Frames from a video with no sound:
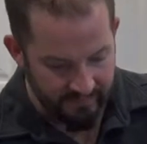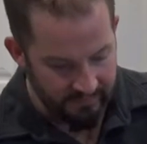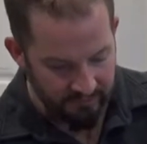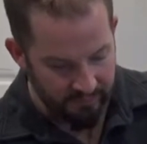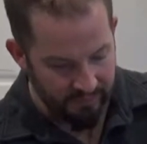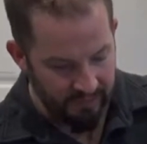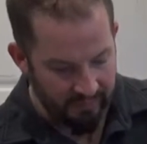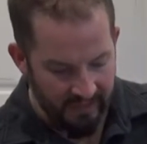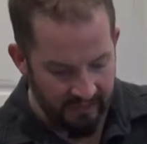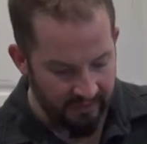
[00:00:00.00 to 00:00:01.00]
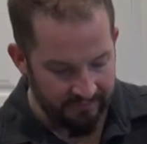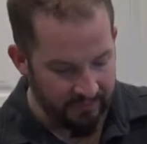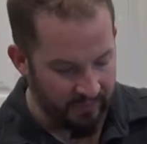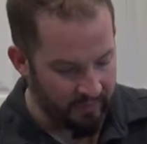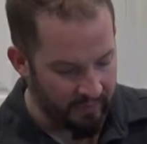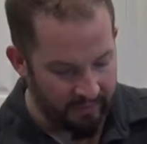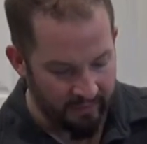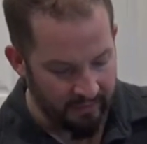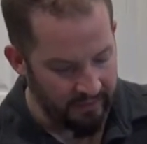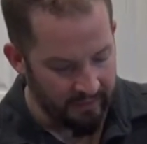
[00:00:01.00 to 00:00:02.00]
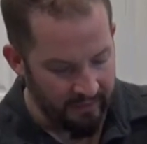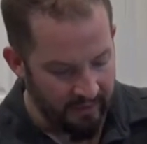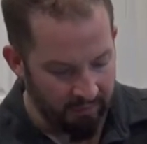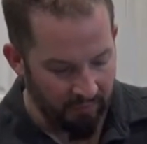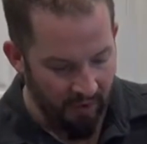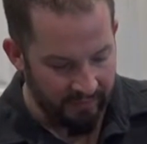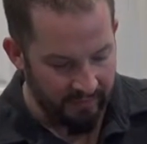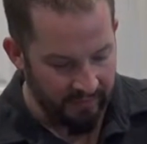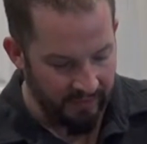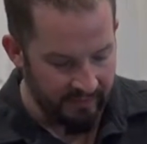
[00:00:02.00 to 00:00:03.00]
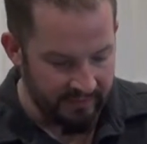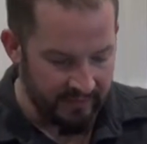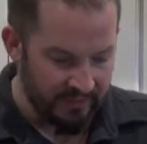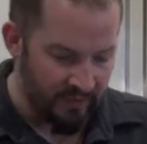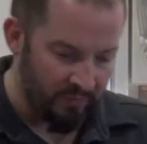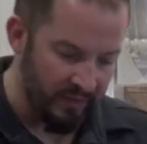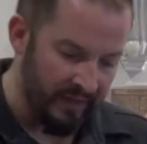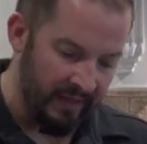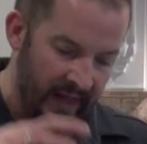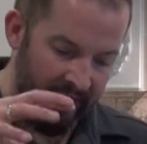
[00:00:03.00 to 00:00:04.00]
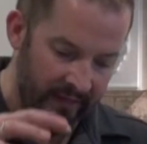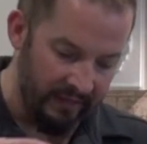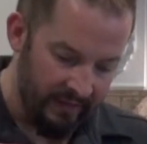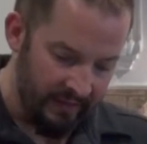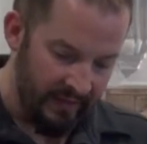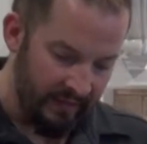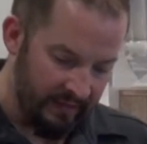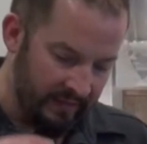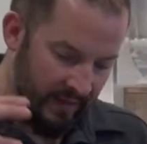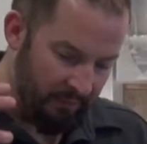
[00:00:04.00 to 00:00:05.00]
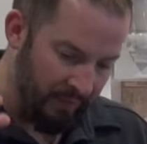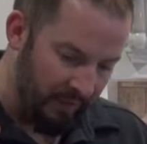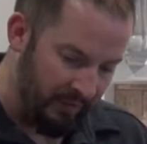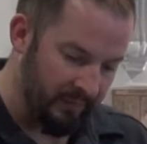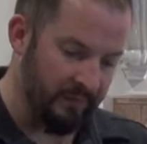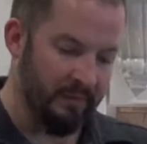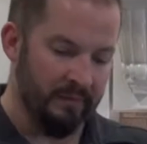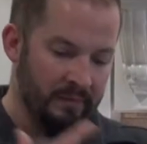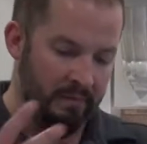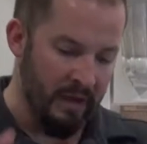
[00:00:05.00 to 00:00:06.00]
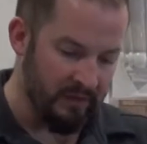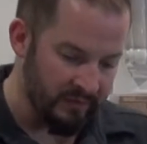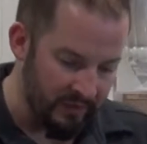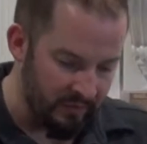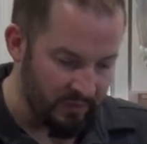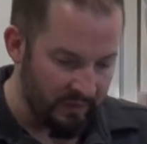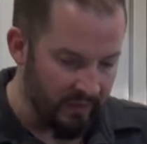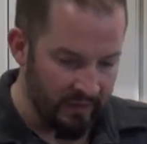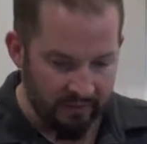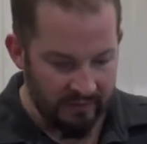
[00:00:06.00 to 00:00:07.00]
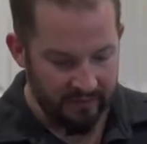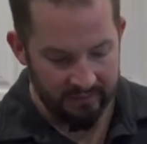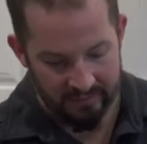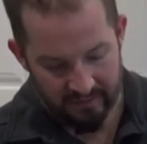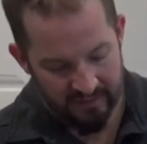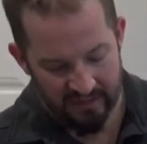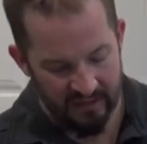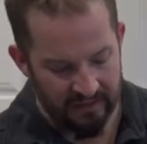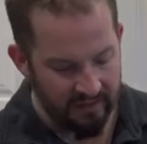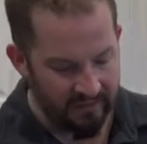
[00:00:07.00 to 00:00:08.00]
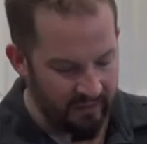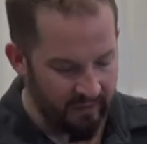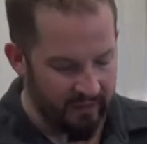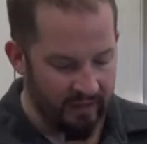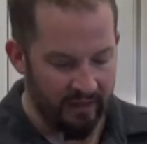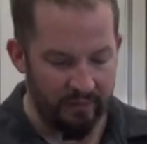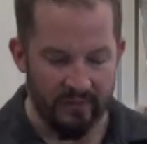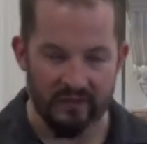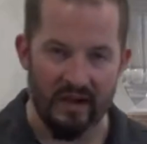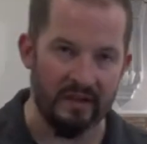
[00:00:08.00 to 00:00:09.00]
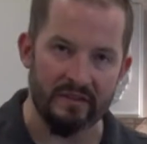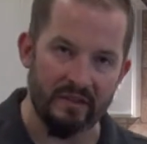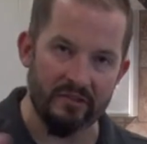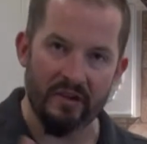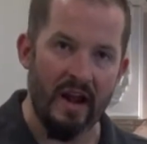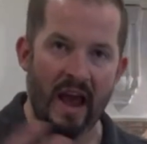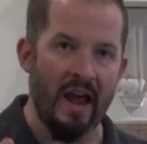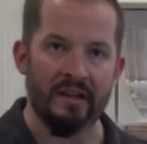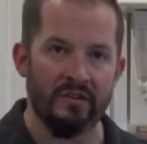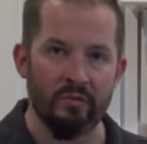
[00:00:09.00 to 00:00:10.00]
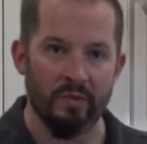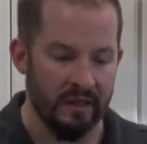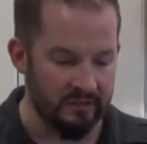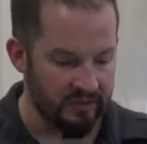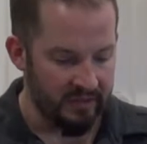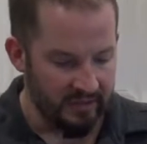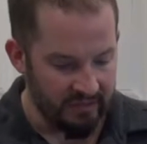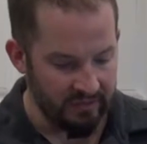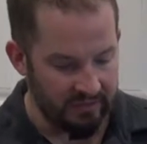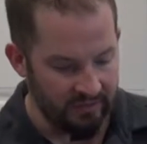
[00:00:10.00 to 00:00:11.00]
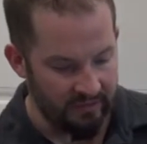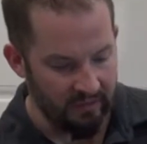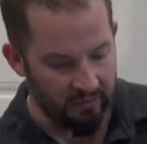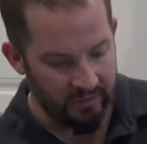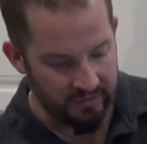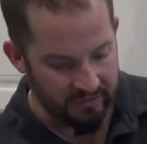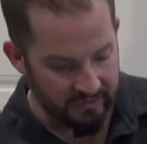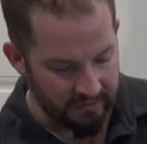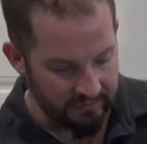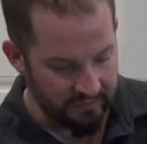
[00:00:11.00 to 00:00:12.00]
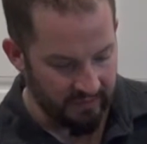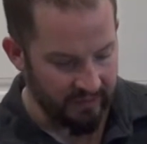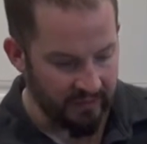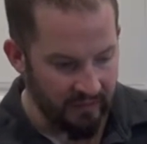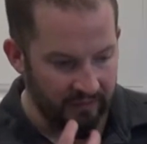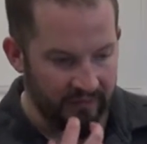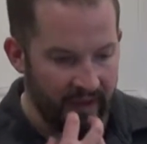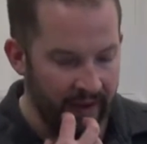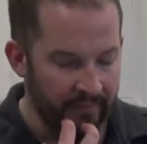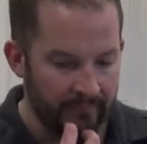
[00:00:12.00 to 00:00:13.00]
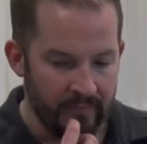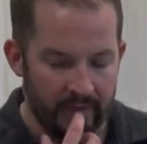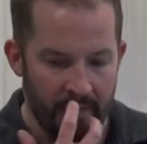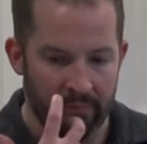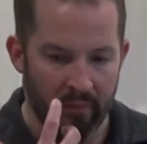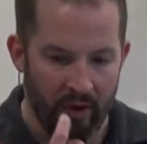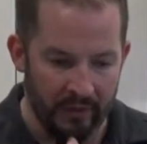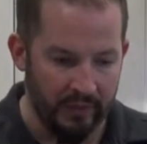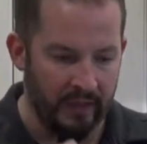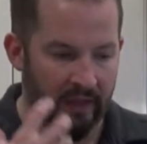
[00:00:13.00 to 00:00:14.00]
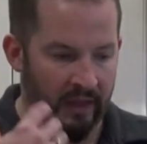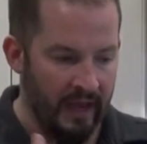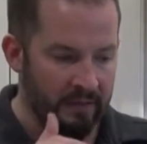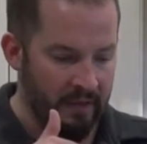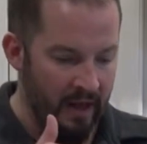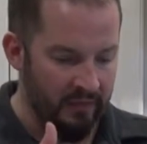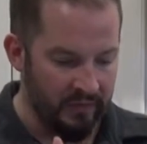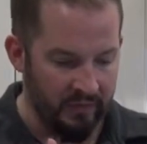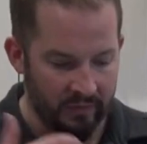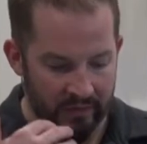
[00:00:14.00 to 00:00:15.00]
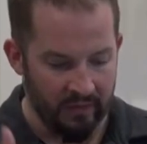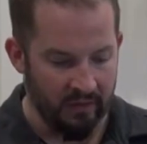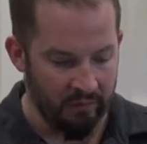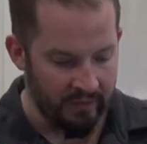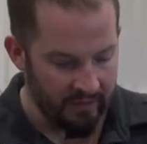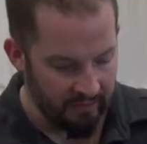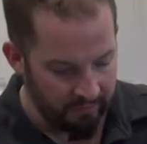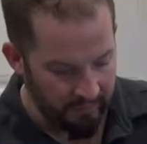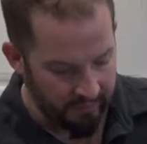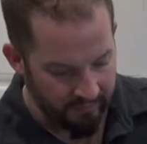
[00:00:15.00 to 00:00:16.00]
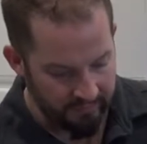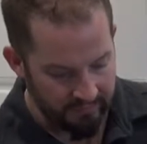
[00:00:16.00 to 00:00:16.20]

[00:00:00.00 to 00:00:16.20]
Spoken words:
Super yummy. I love doing it with in brothy things because they're really light, and then that butter melds in with the liquid, and it doesn't necessarily thicken up the viscosity because you're not adding too much. It just gives a little richness. And I love that brothy, light mouthfeel with a little bit of that butter.